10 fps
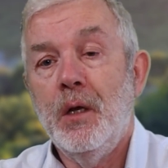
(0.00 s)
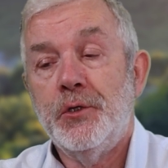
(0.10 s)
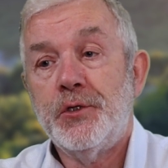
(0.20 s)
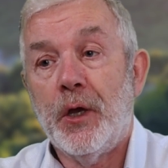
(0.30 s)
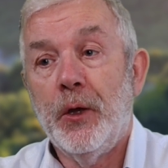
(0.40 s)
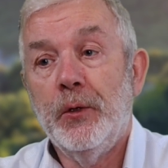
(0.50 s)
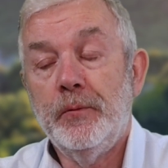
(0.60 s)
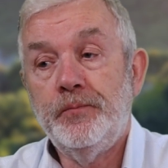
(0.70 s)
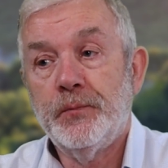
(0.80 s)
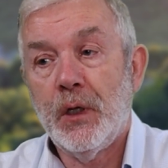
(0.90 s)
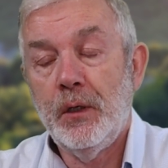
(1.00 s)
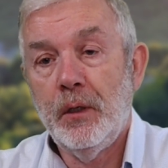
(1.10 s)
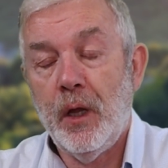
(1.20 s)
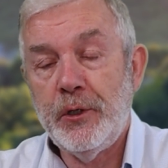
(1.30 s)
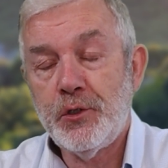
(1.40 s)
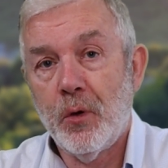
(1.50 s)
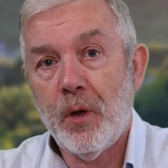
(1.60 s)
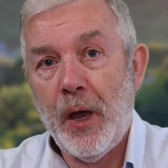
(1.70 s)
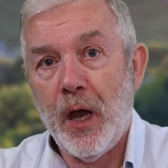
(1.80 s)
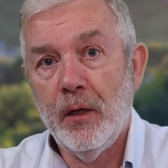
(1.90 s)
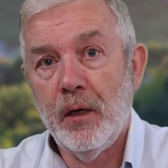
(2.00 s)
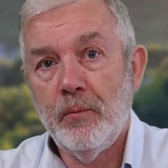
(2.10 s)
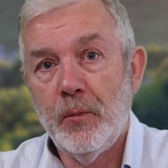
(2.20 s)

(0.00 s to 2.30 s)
So let me talk about